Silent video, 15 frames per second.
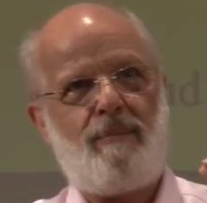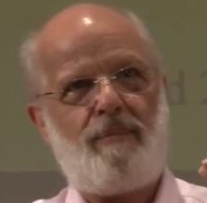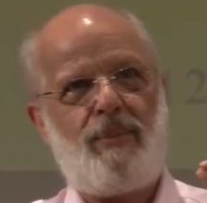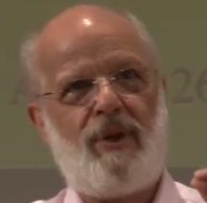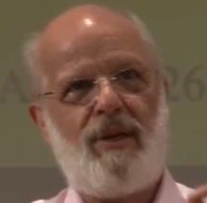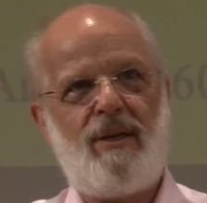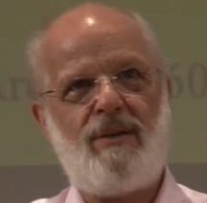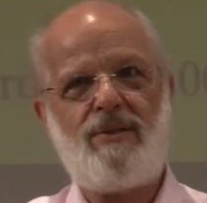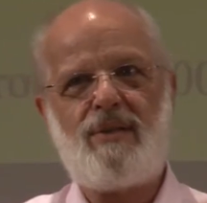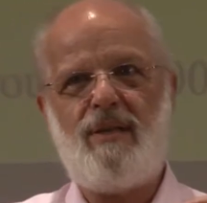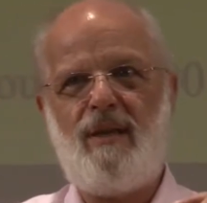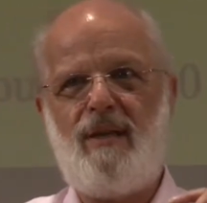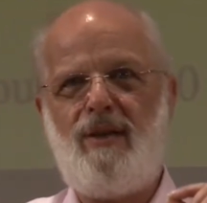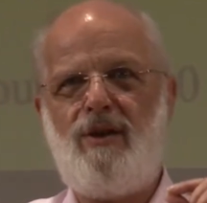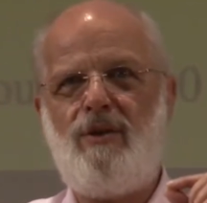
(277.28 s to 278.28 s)

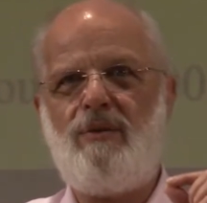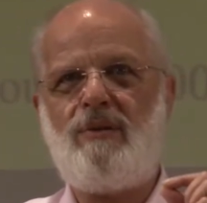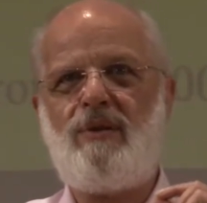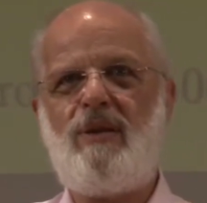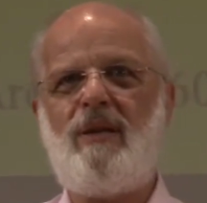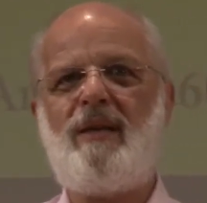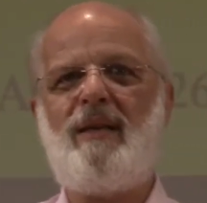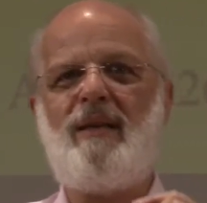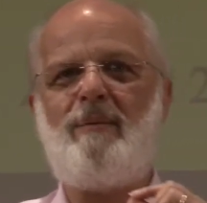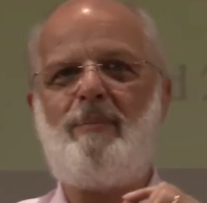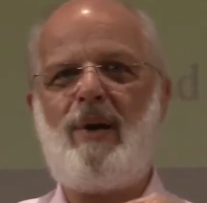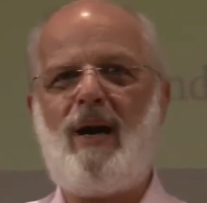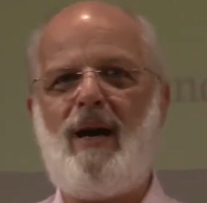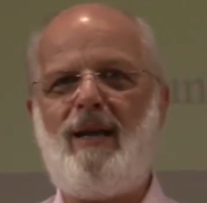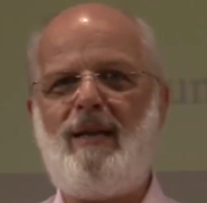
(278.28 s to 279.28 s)
person who took it
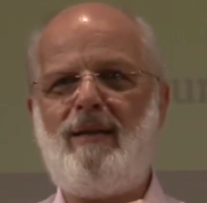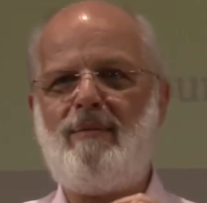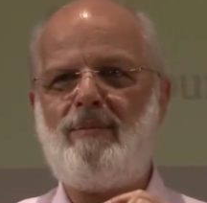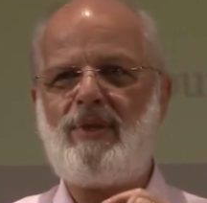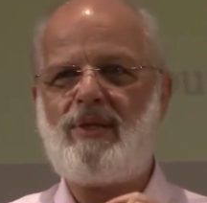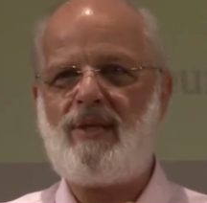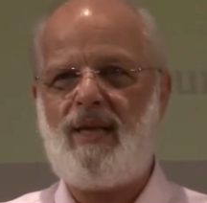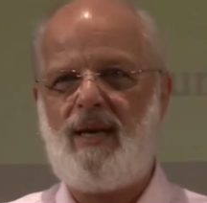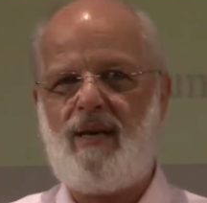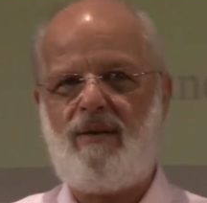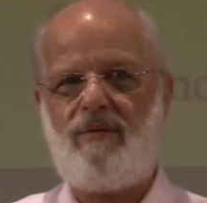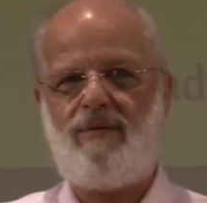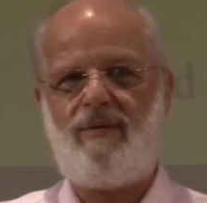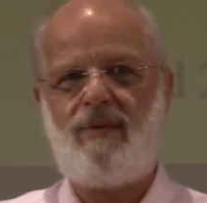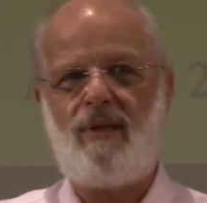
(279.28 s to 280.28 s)
upon
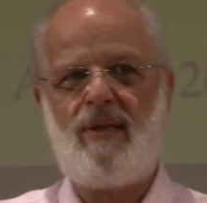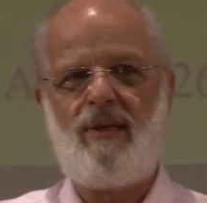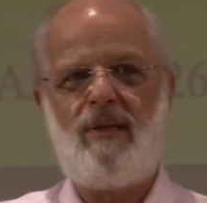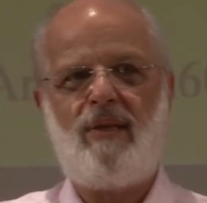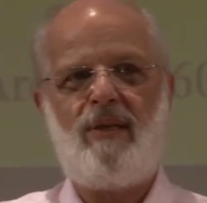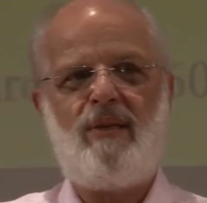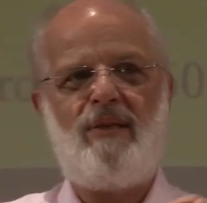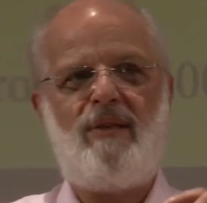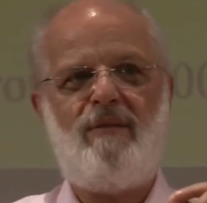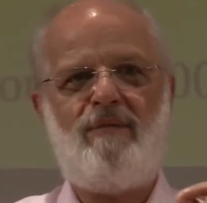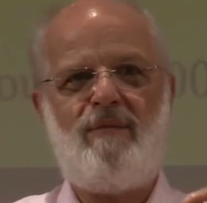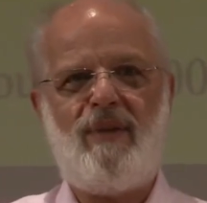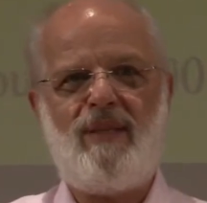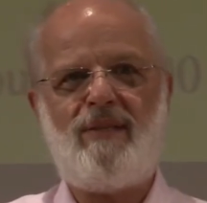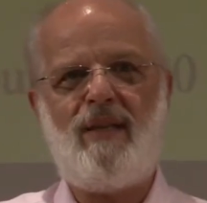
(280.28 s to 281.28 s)
himself to
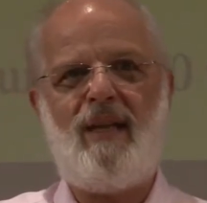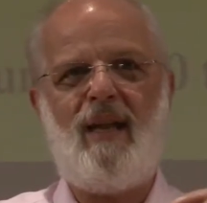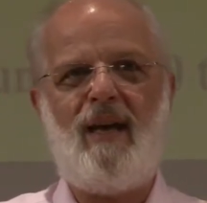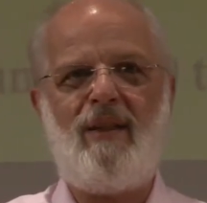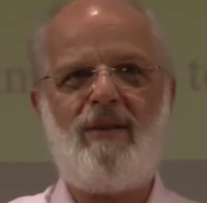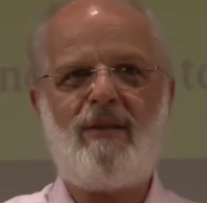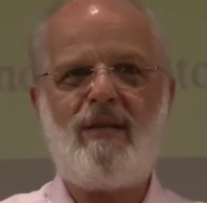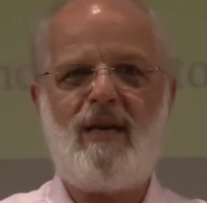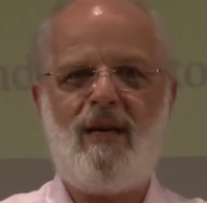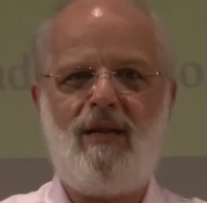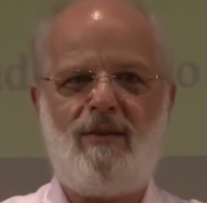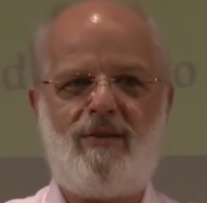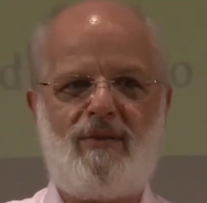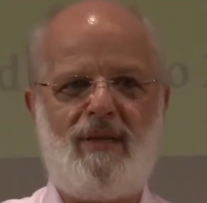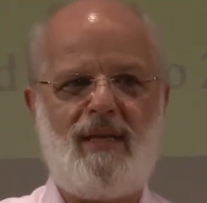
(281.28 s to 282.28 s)
visit other
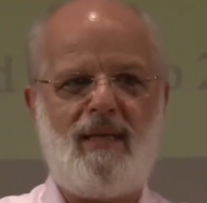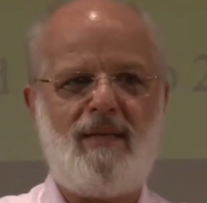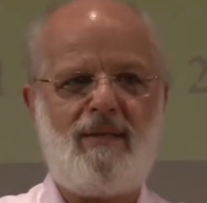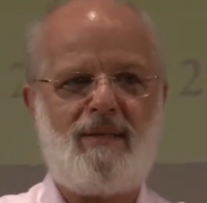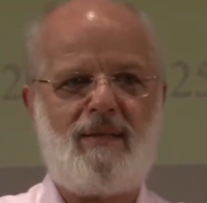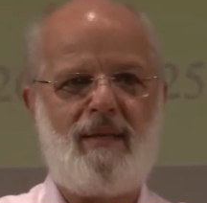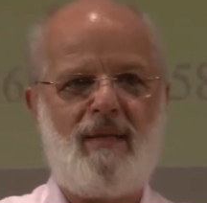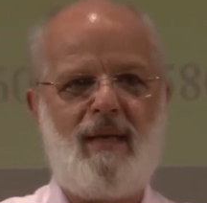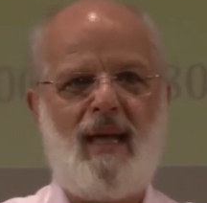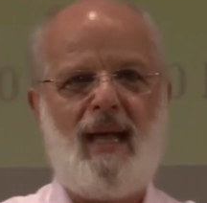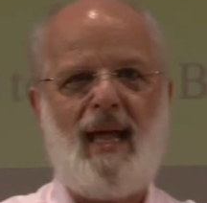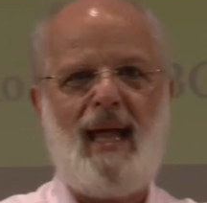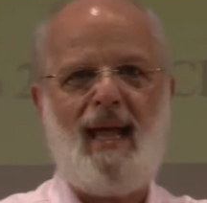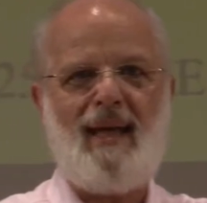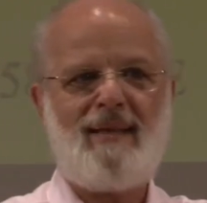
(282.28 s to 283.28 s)
countries,
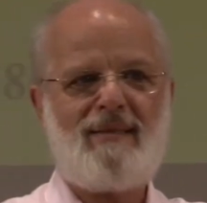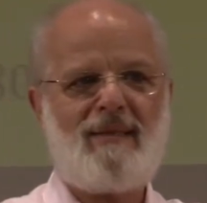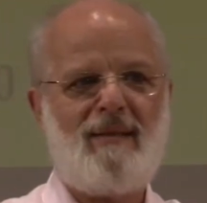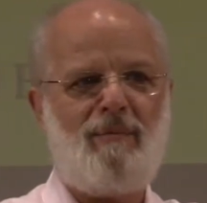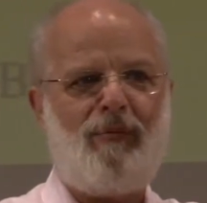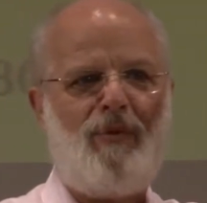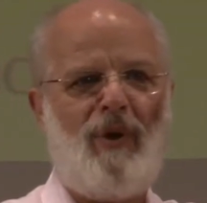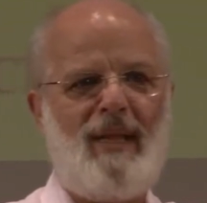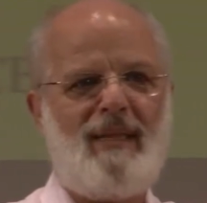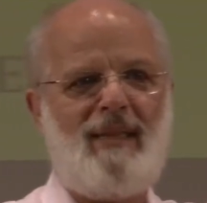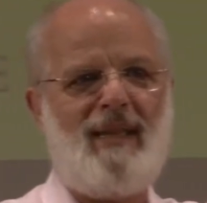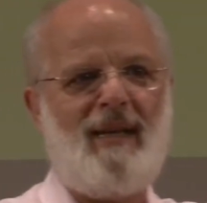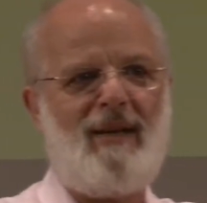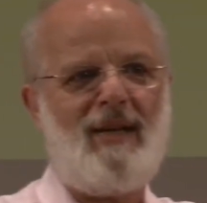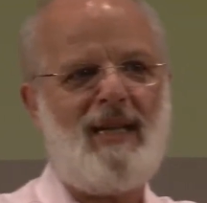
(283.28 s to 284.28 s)
ask them what
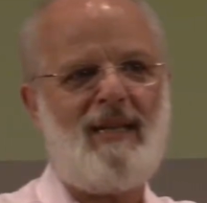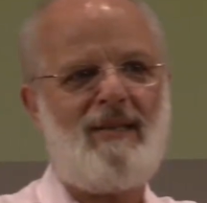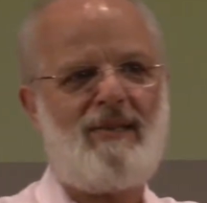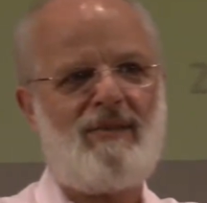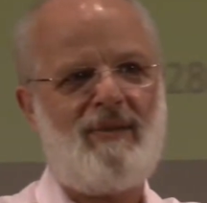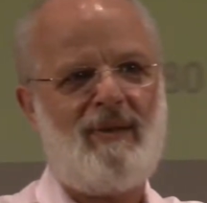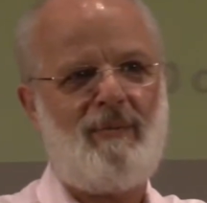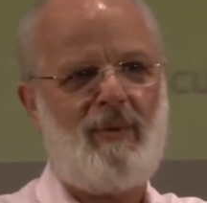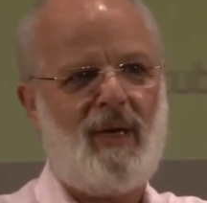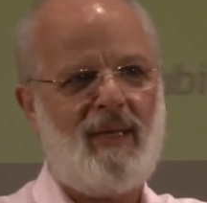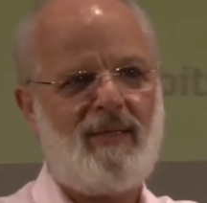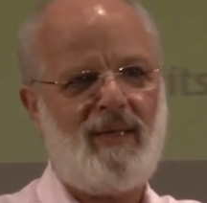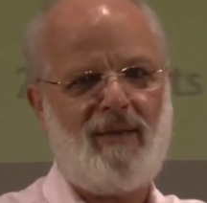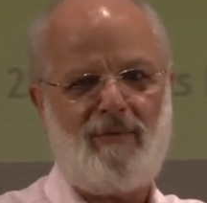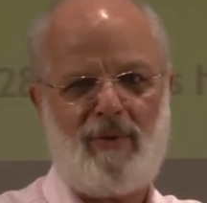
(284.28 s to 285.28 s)
their history
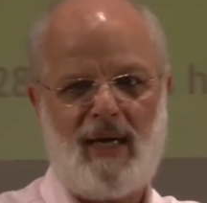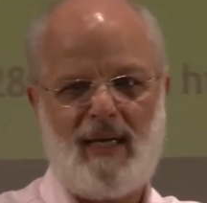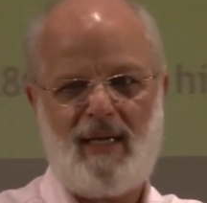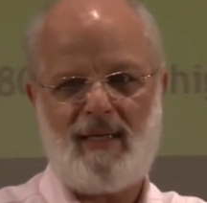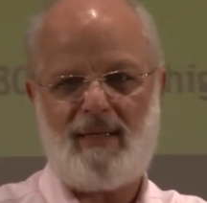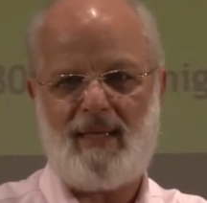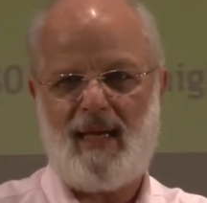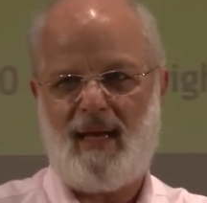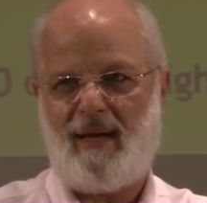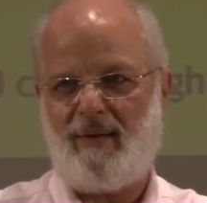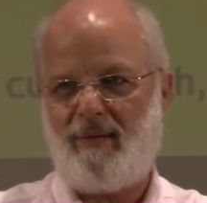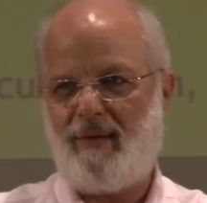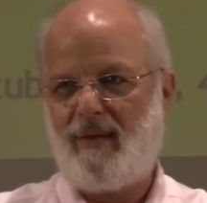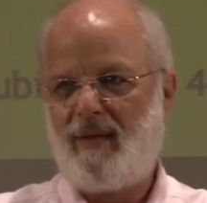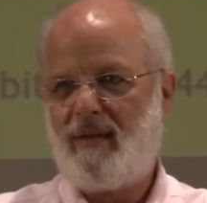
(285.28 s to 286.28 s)
was, and write it
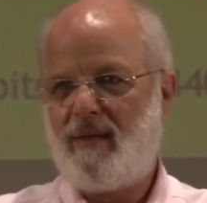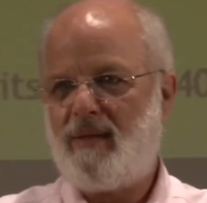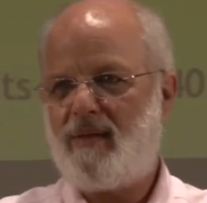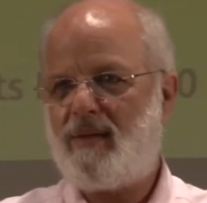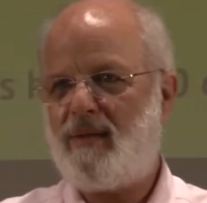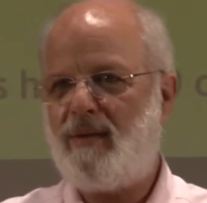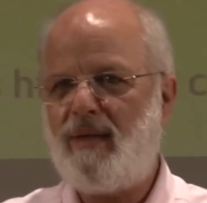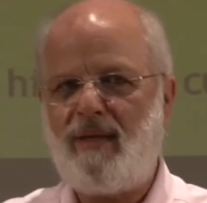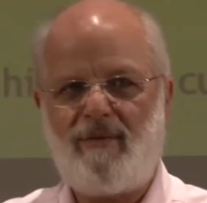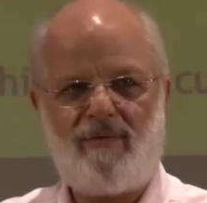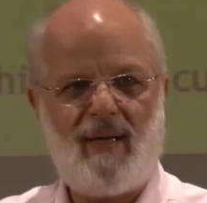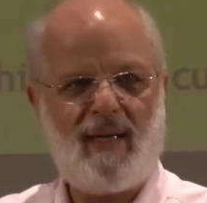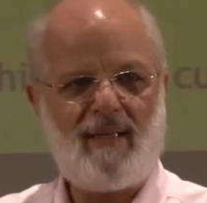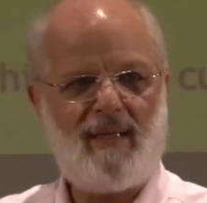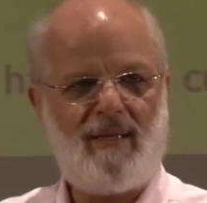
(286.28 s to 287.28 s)
down. So in
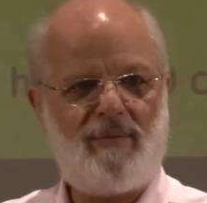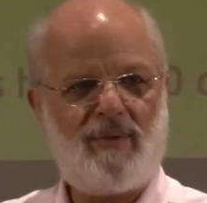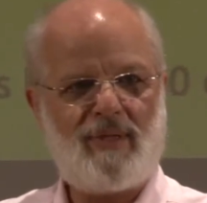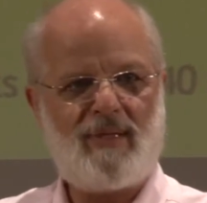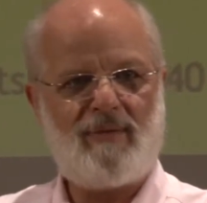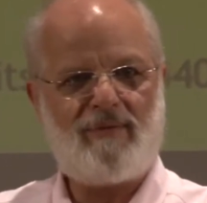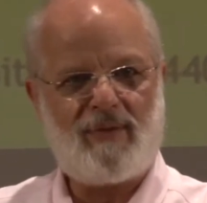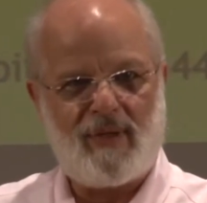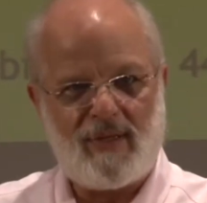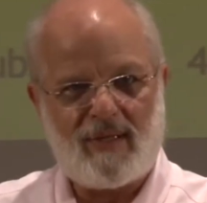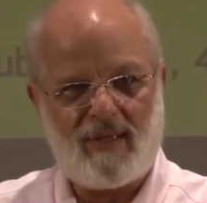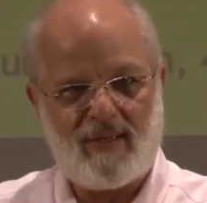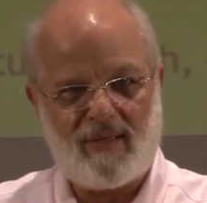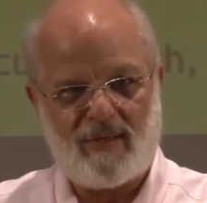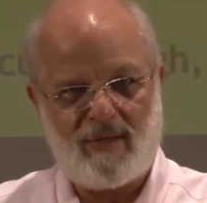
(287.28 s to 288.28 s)
effect, he was the first
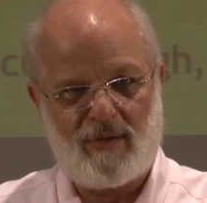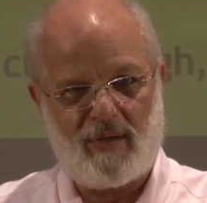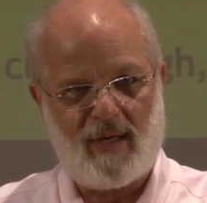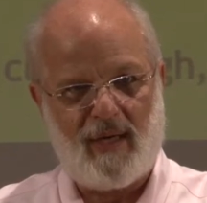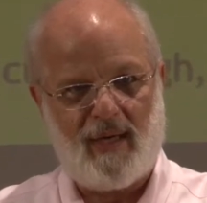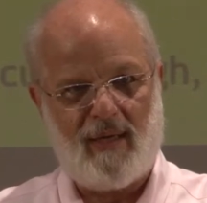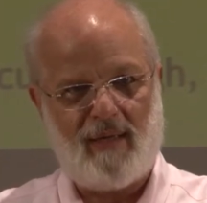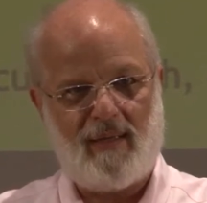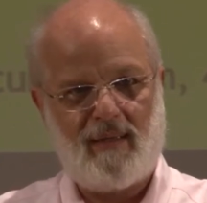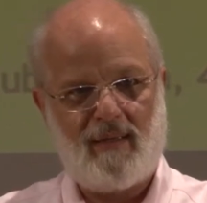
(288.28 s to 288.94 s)
historian.